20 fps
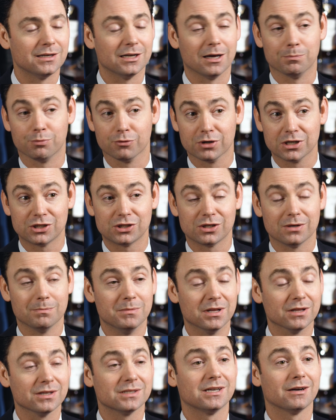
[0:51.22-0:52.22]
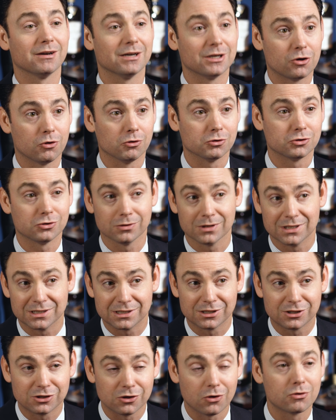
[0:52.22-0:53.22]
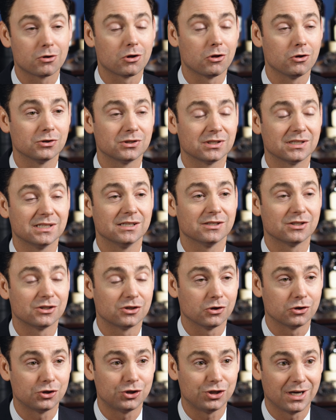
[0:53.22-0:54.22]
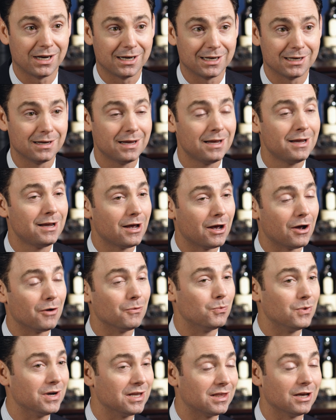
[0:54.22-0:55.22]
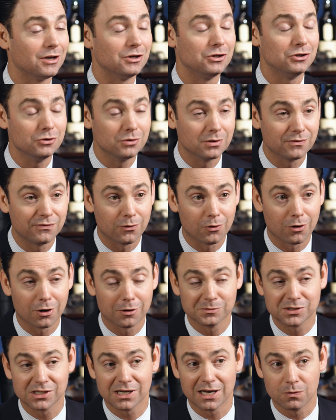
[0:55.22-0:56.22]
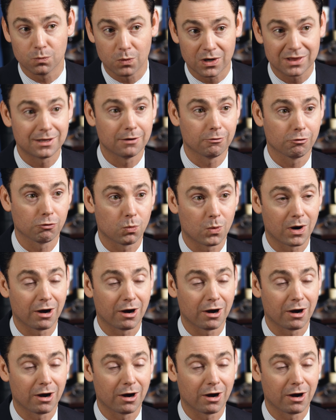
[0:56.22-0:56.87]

Now, British military culture is so closely associated uh, with uniforms and what they were